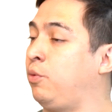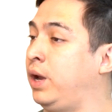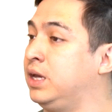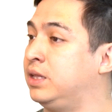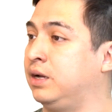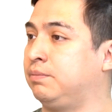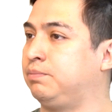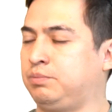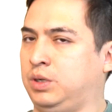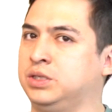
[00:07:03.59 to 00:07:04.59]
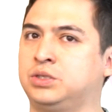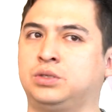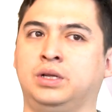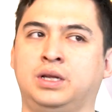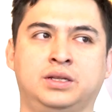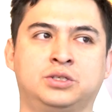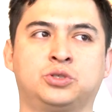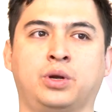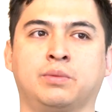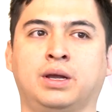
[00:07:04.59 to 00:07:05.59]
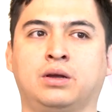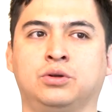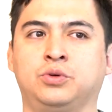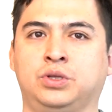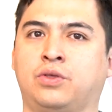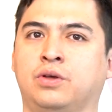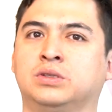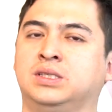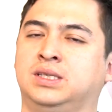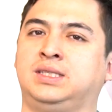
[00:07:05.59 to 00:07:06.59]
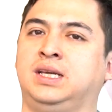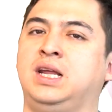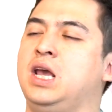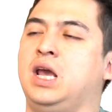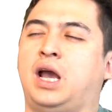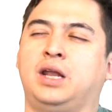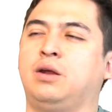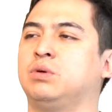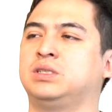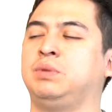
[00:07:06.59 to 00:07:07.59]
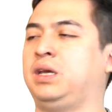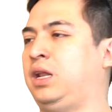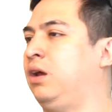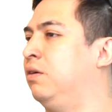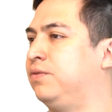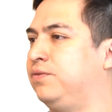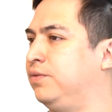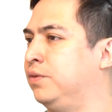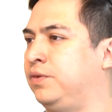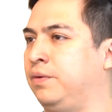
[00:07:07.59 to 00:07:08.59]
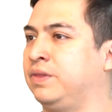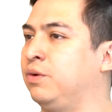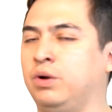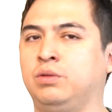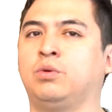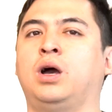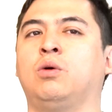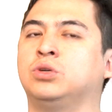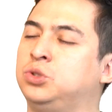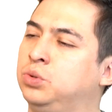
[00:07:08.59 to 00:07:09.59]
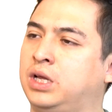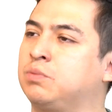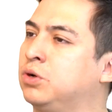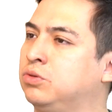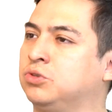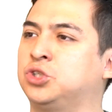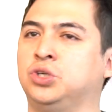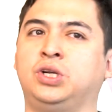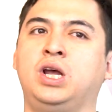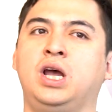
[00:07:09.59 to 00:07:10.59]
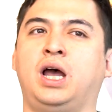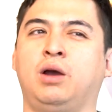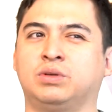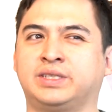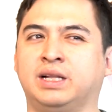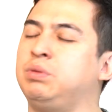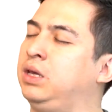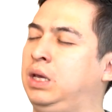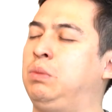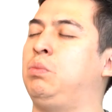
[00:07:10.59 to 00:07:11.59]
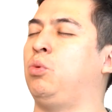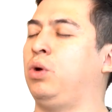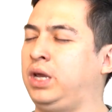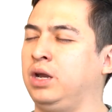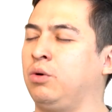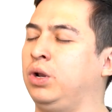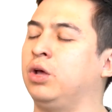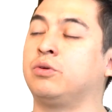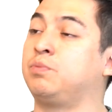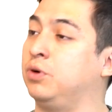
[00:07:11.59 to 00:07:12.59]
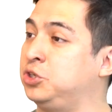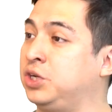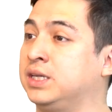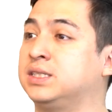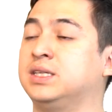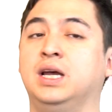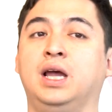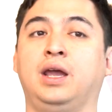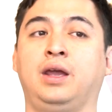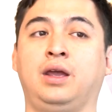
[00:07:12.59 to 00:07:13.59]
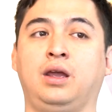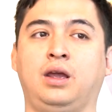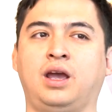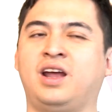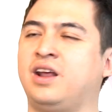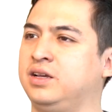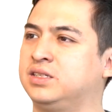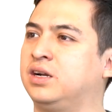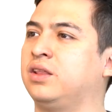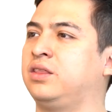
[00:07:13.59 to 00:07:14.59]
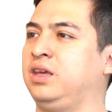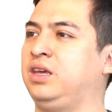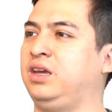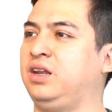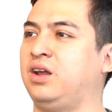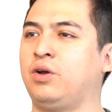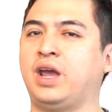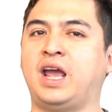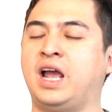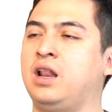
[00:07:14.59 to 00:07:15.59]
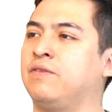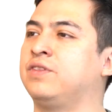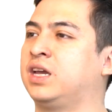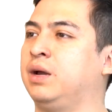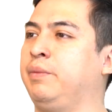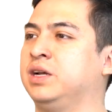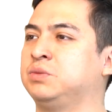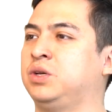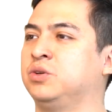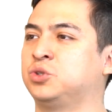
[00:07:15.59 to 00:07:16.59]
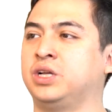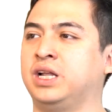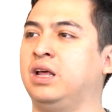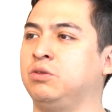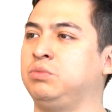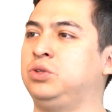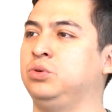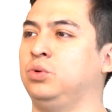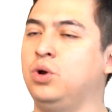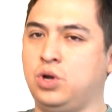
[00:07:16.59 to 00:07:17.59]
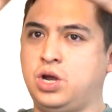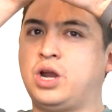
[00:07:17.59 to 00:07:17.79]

earthquake that struck my country in 2016. And that was the beginning of everything. Well, I was doing that production. I was helping him here with other projects. And I started thinking, okay, I love the cameras because that allowed me to